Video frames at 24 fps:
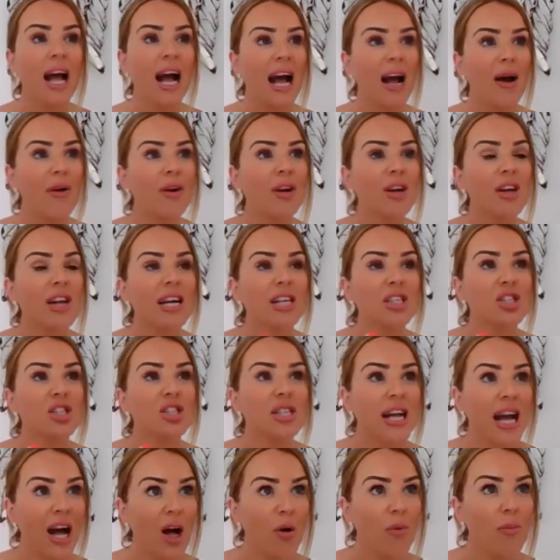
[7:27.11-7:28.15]
How can I
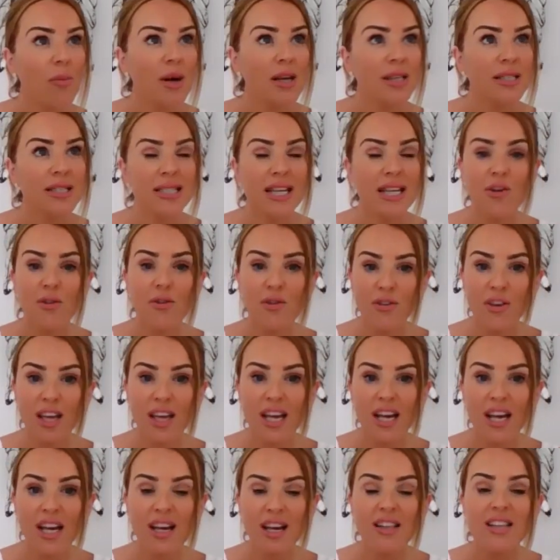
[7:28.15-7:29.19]
actually help myself
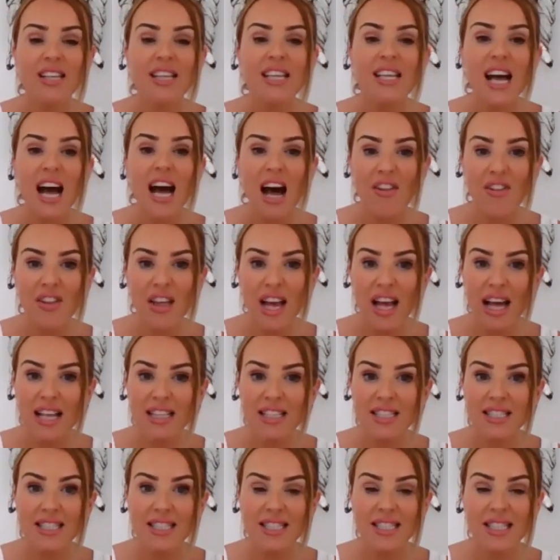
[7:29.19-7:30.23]
here? And the
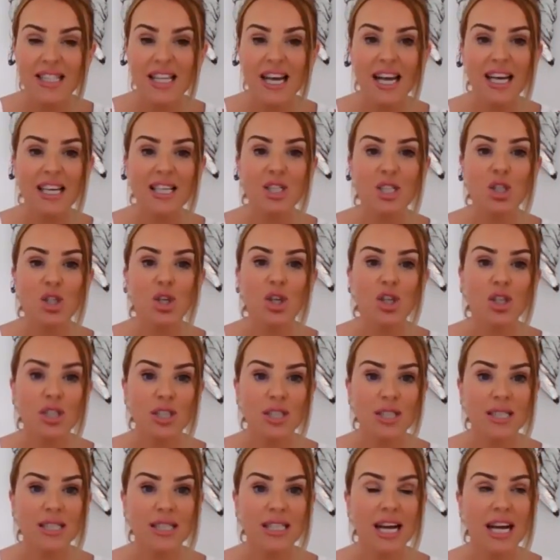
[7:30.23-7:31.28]
answer to that is to
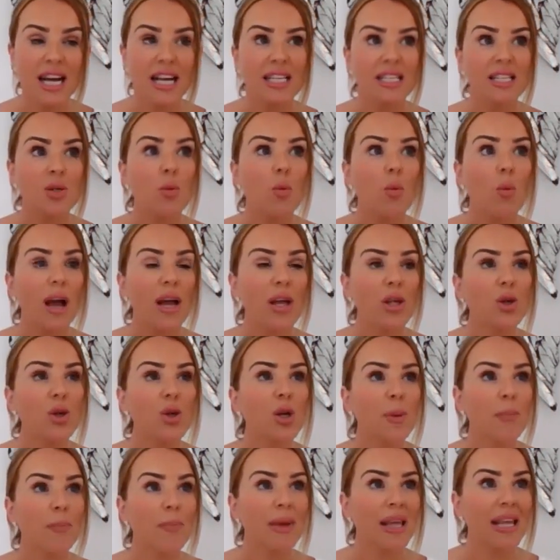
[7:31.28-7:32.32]
understand where you
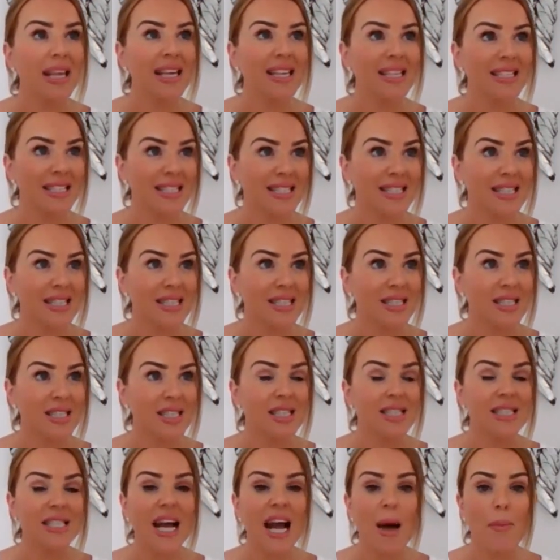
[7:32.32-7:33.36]
can be
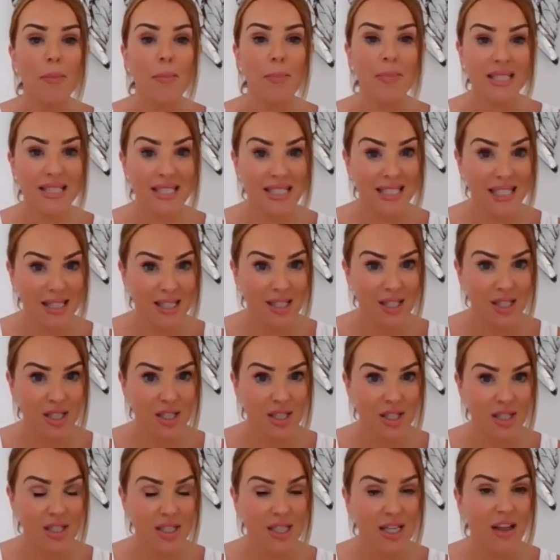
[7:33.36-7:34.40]
consistent and
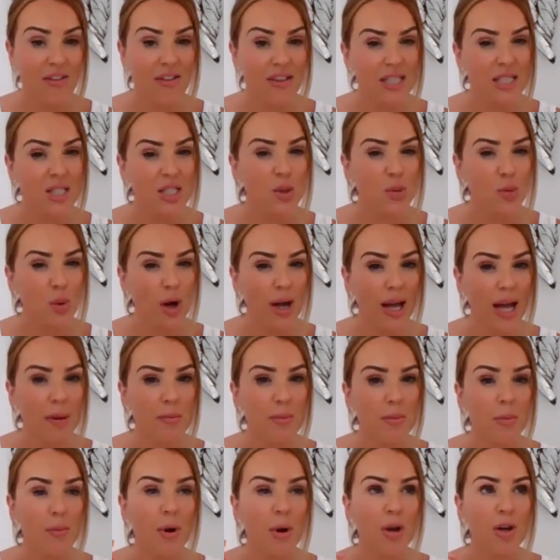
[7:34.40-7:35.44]
persistent. And this is what
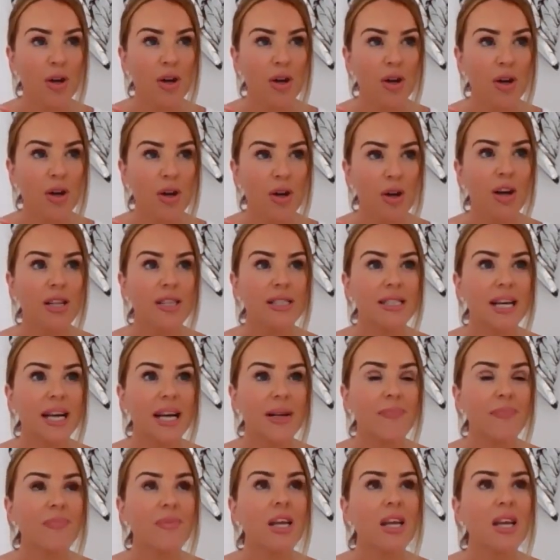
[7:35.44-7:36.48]
came up on
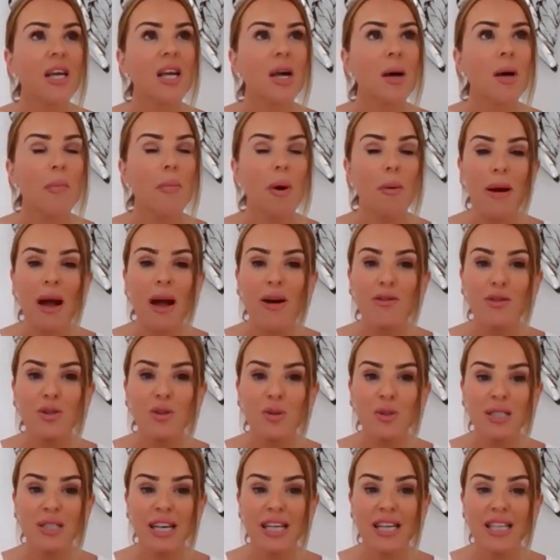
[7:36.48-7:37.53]
holiday. My parents
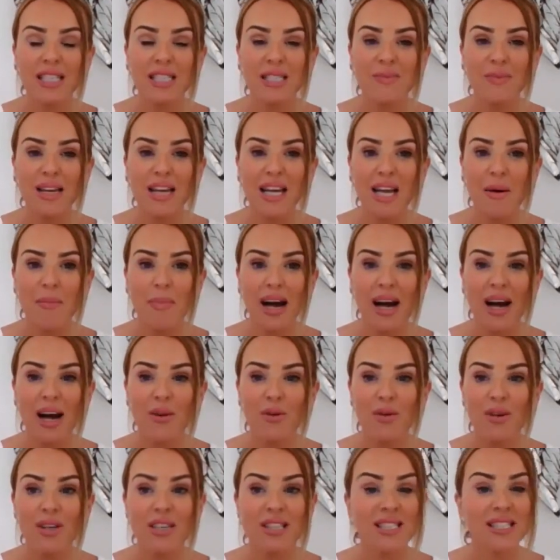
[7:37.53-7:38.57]
were saying to me
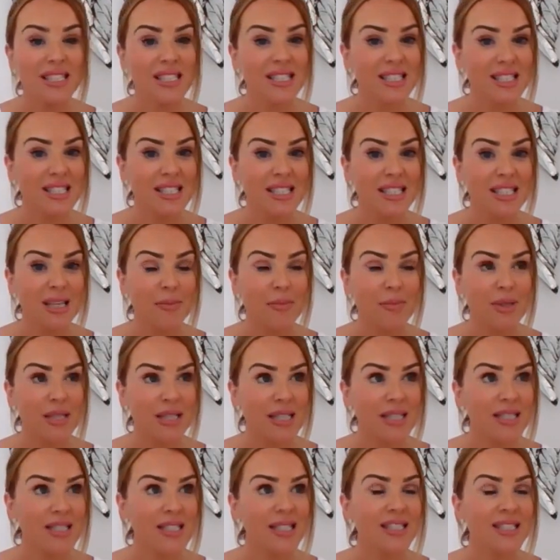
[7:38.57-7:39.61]
about consistency and
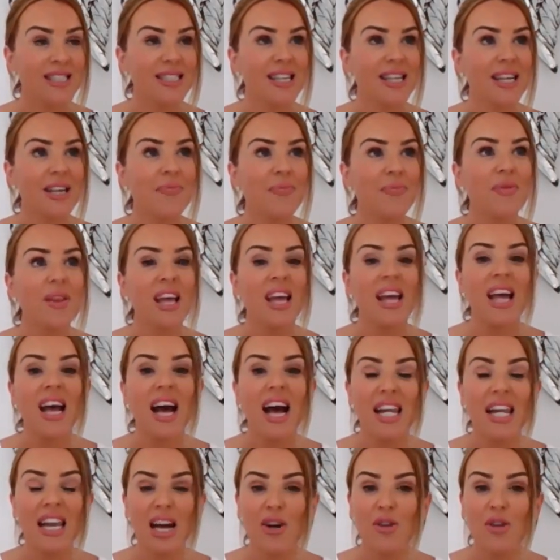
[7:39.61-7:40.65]
persistency,
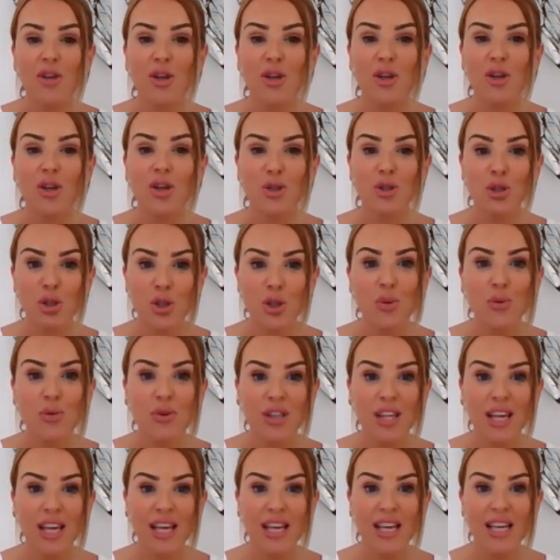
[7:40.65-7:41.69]
and how those two
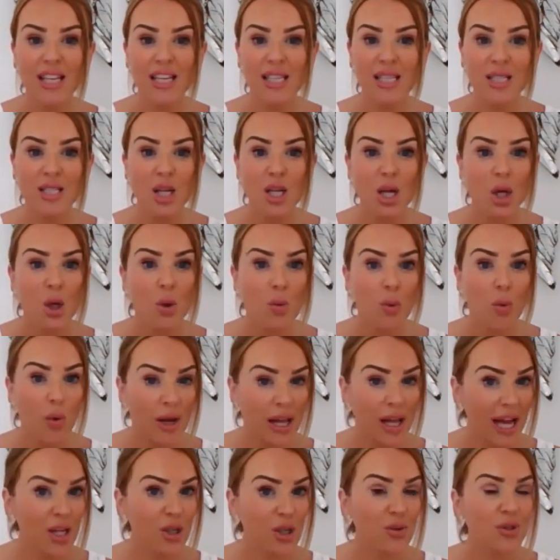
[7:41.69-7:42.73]
things will
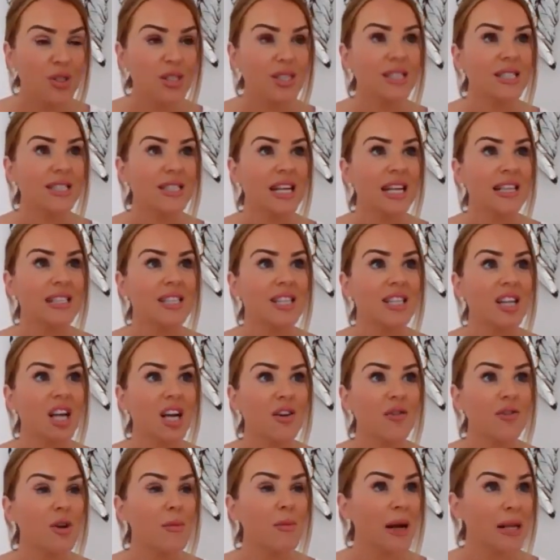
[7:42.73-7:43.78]
gain you success in
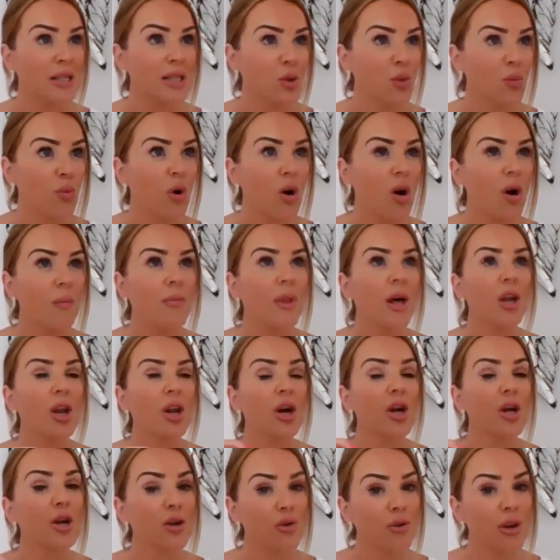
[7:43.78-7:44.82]
life no matter what. And
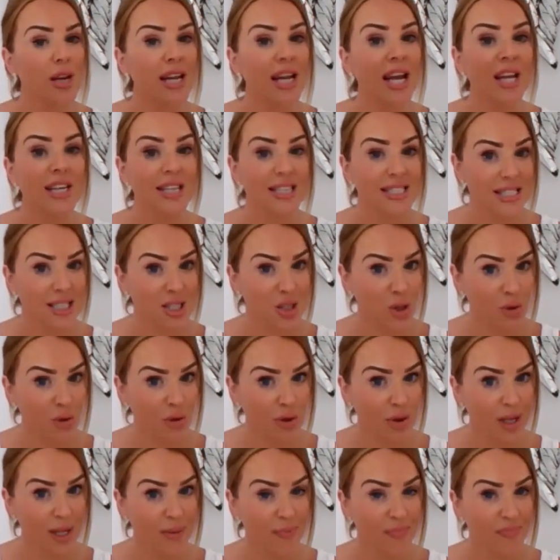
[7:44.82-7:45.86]
I agree and I
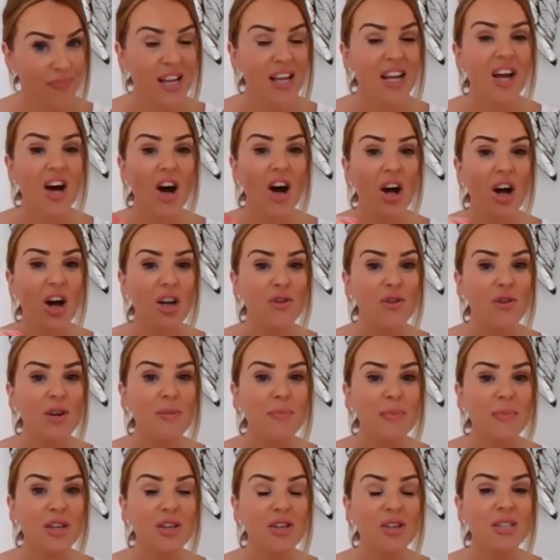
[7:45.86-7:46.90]
disagree. I agree
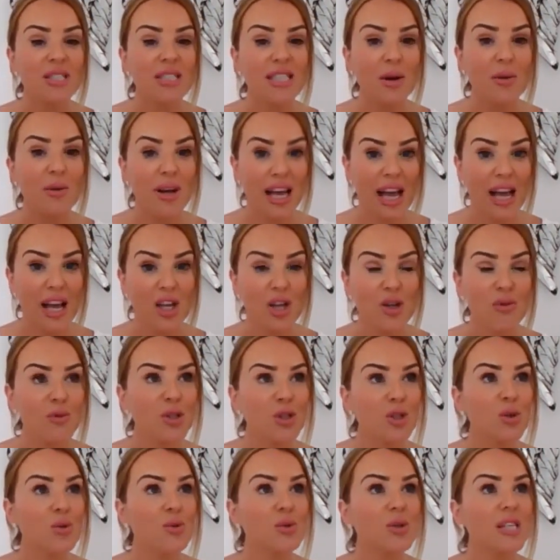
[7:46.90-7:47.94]
because they'll get you
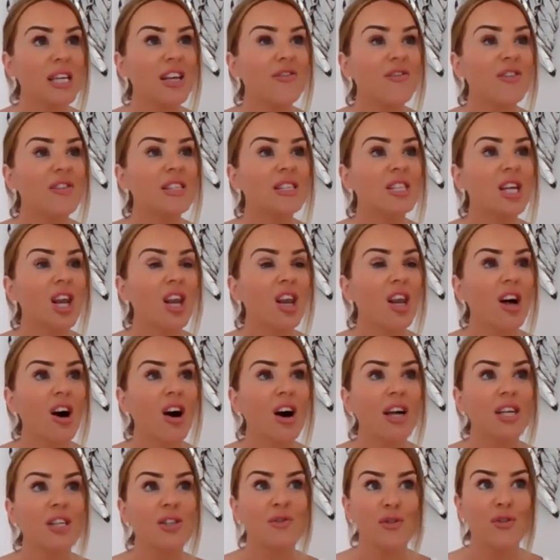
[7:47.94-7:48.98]
results if it's
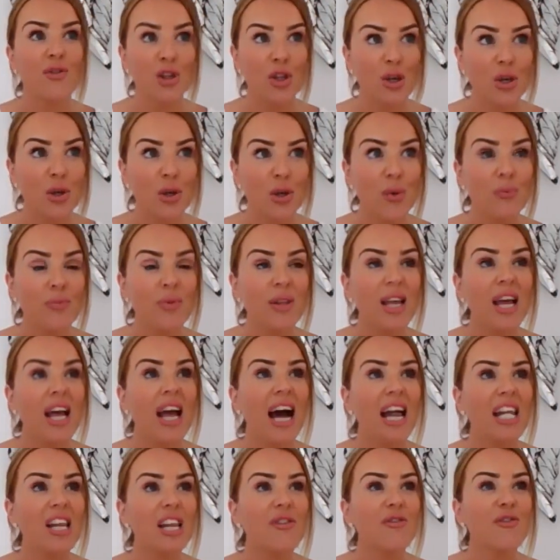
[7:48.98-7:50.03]
aligned for you
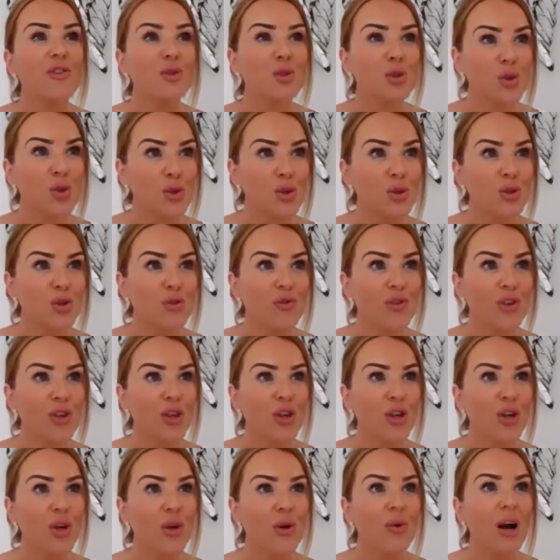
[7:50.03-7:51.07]
and it feels good for
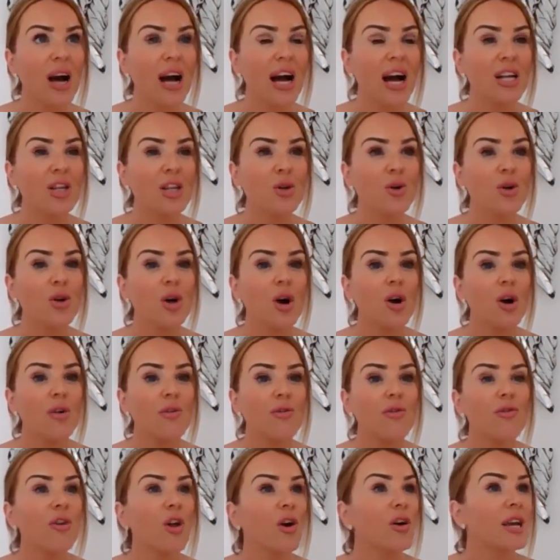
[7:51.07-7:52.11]
you, and you're not
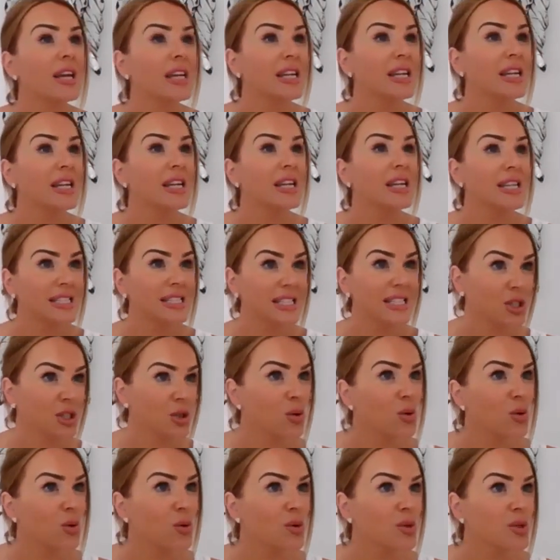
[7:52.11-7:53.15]
flogging a dead
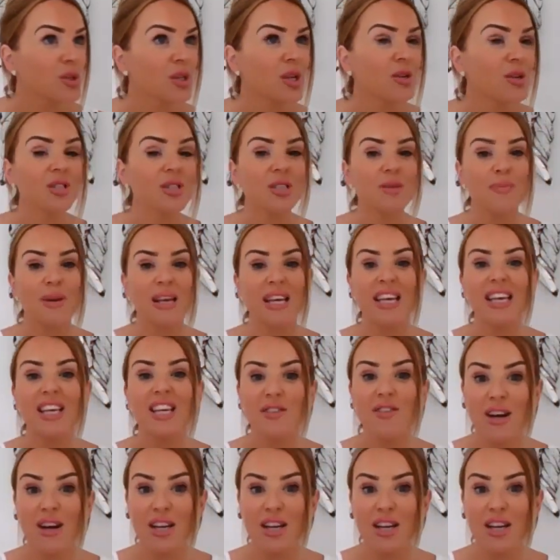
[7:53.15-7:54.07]
horse, so to speak.